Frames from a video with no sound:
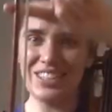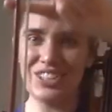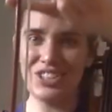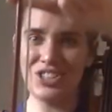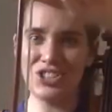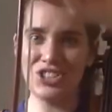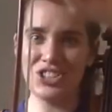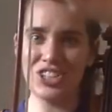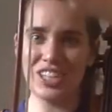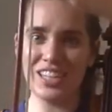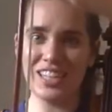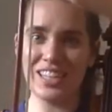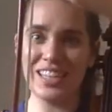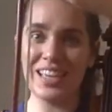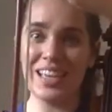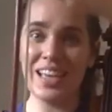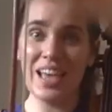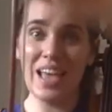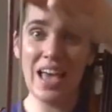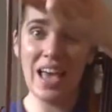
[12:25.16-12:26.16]
G,
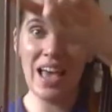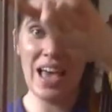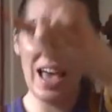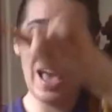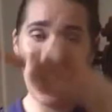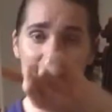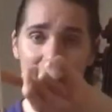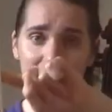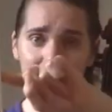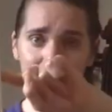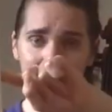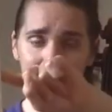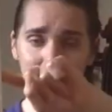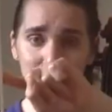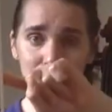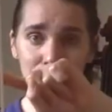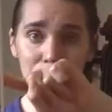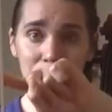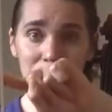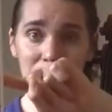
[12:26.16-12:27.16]
half.
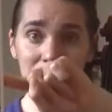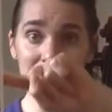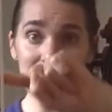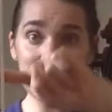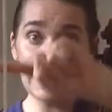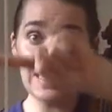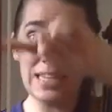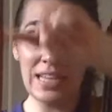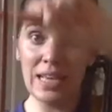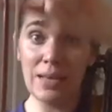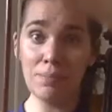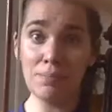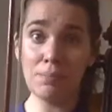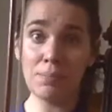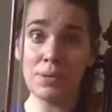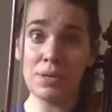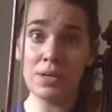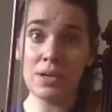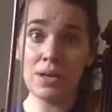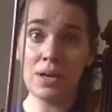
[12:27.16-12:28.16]
Tip,
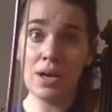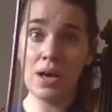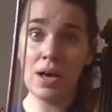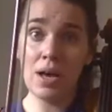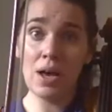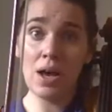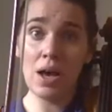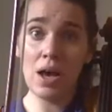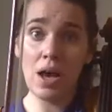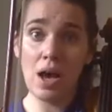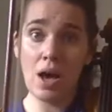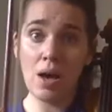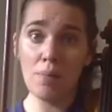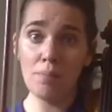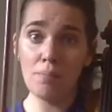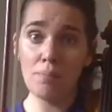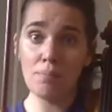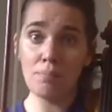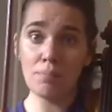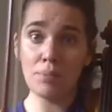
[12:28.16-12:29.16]

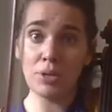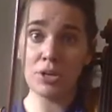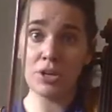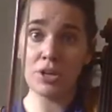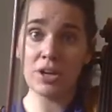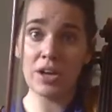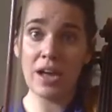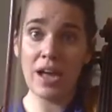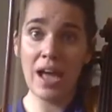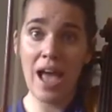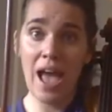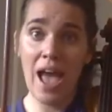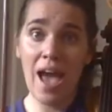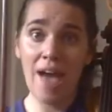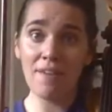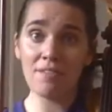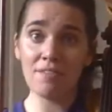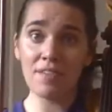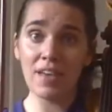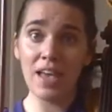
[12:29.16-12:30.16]
upper half,
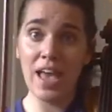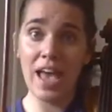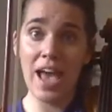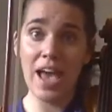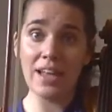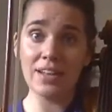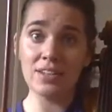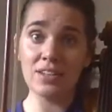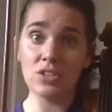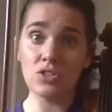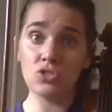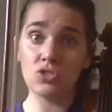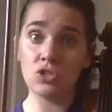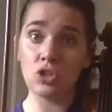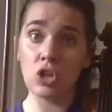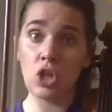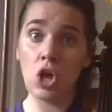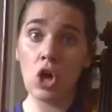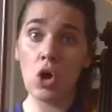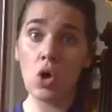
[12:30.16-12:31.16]
and
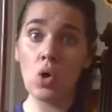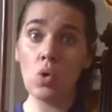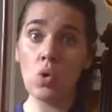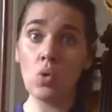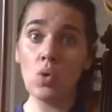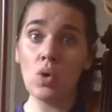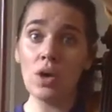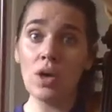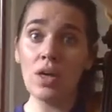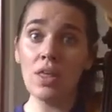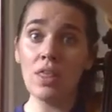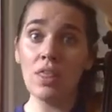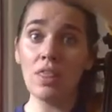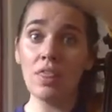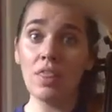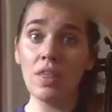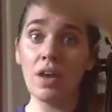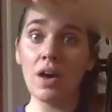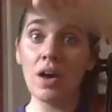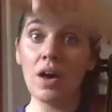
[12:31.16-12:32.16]
slow
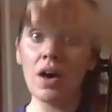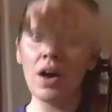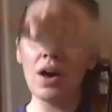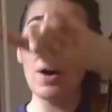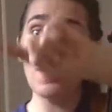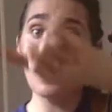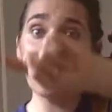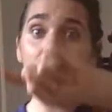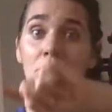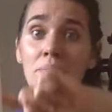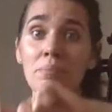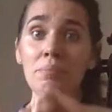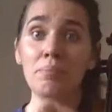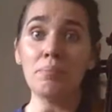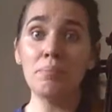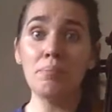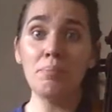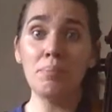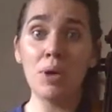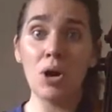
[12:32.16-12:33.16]
the
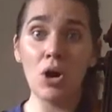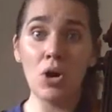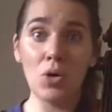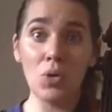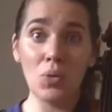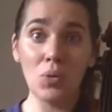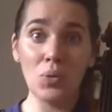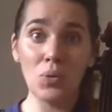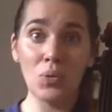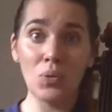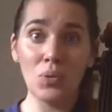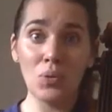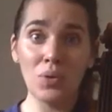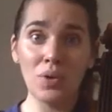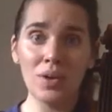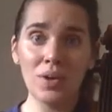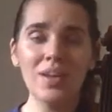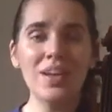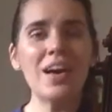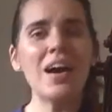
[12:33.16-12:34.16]
bow.
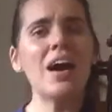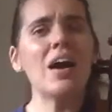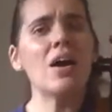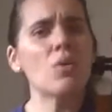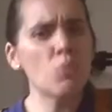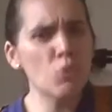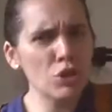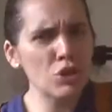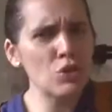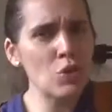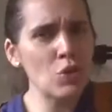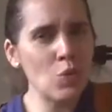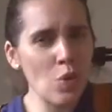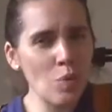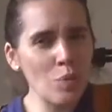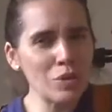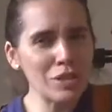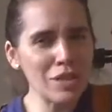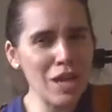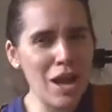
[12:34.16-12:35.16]
We're gonna do it one
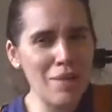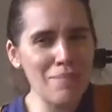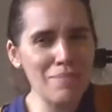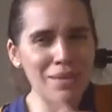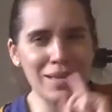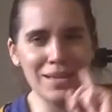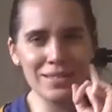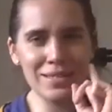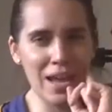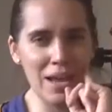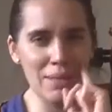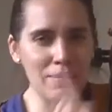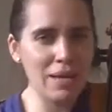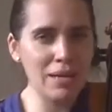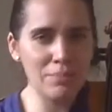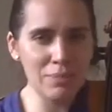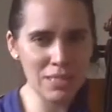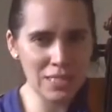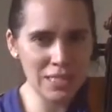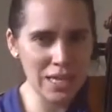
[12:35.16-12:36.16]
more time because I made a
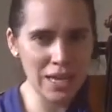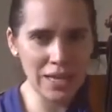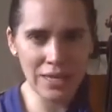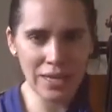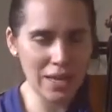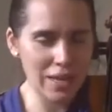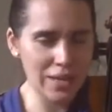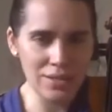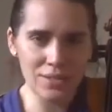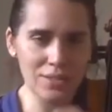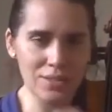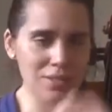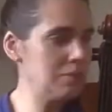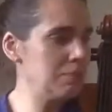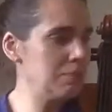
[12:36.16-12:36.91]
mistake and